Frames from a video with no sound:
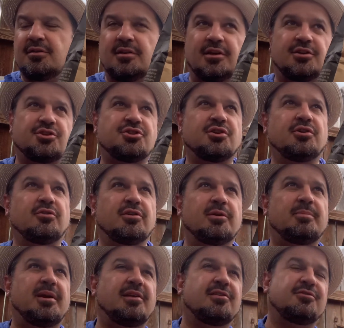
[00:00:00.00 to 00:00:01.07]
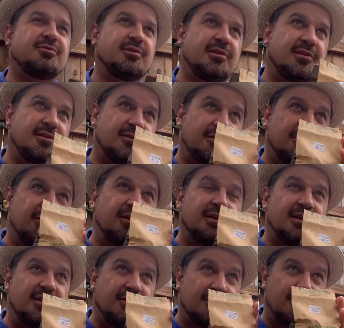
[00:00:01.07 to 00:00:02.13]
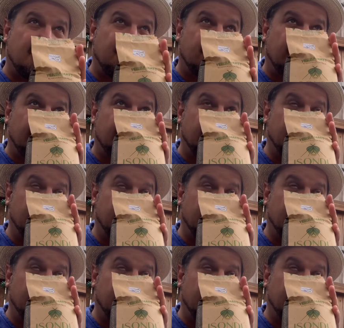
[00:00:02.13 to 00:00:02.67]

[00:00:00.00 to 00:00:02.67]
sugary pastries or cookies or something.